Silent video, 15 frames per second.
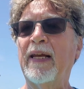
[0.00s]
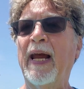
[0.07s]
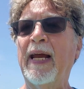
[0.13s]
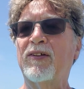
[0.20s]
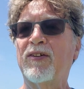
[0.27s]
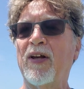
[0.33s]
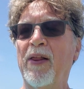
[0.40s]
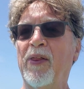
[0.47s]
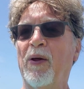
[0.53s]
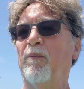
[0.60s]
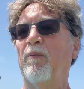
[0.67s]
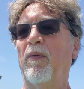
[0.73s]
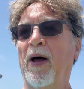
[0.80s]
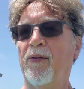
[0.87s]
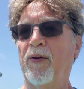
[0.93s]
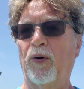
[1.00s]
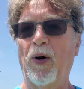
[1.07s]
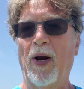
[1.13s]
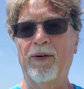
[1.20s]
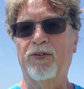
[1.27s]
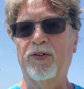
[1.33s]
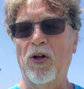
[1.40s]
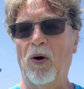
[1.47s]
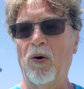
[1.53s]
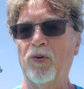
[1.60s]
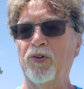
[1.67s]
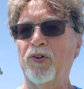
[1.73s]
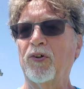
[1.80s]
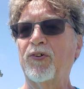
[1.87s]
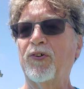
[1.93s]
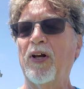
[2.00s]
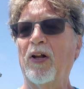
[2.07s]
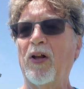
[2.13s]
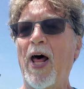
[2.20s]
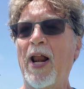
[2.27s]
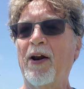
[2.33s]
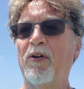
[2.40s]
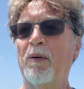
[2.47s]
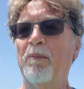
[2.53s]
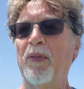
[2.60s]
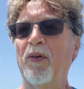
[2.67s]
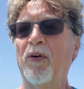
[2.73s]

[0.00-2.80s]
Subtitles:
dates on the gravestones. You'll see a lot of them.